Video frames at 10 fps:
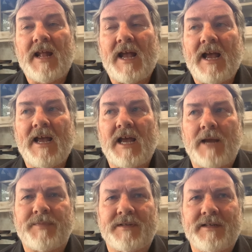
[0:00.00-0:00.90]

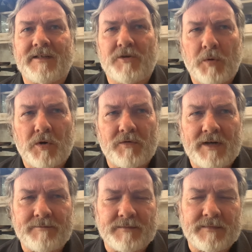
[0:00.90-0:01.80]
I believe
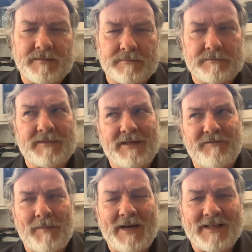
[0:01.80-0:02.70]
Quora,
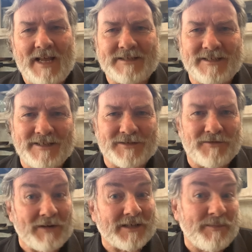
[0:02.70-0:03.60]
if my Latin is
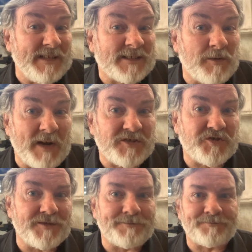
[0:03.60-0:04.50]
correct, means question.